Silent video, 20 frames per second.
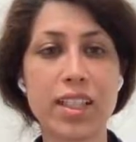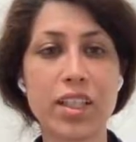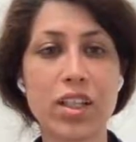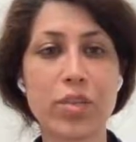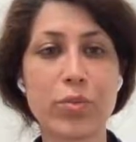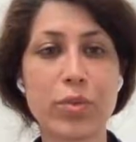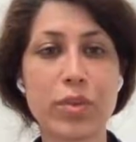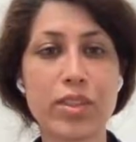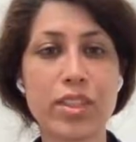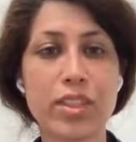the
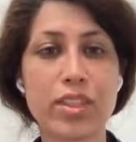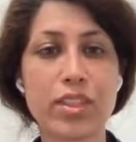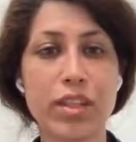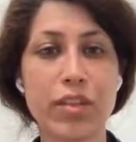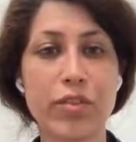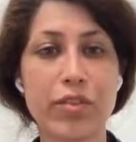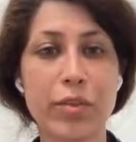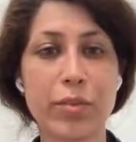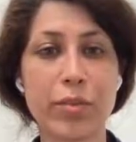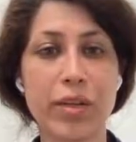composition
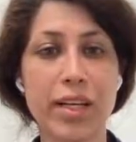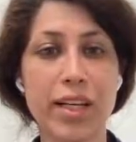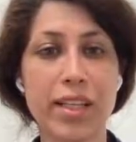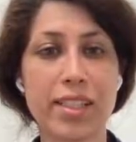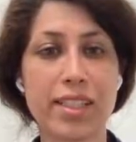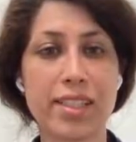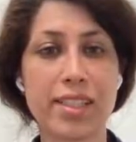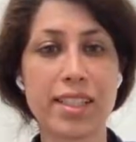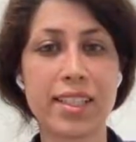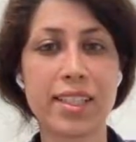of the
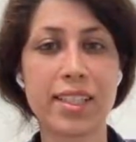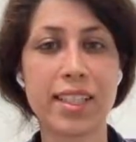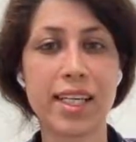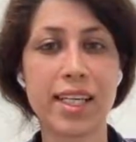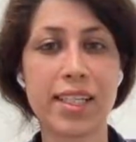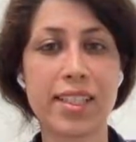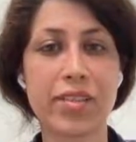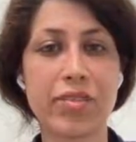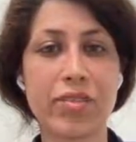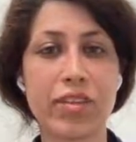plaque is
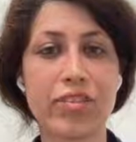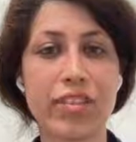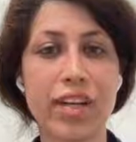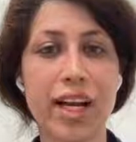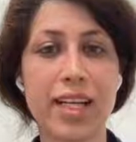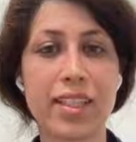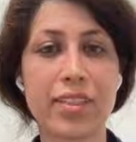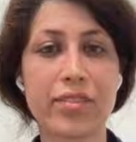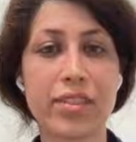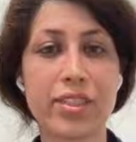indicative of
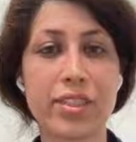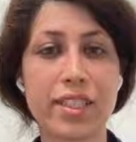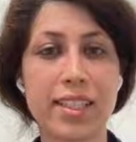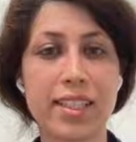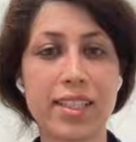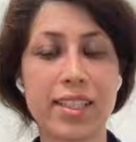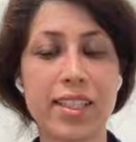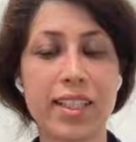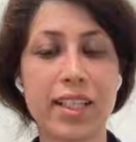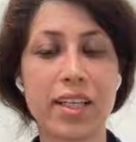adverse
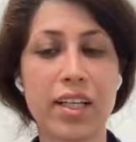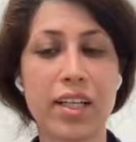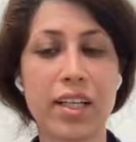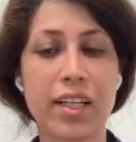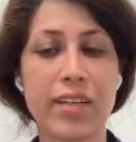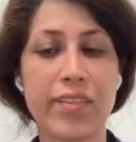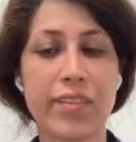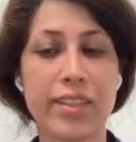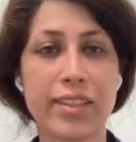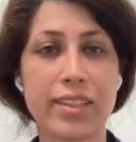clinical
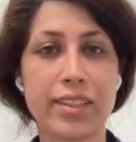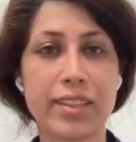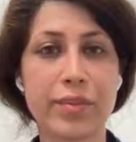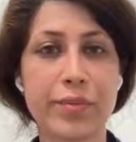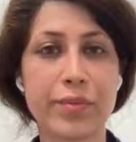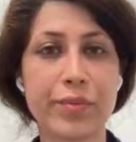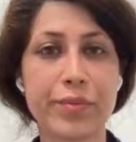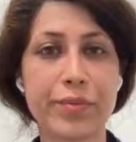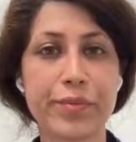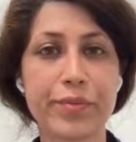events.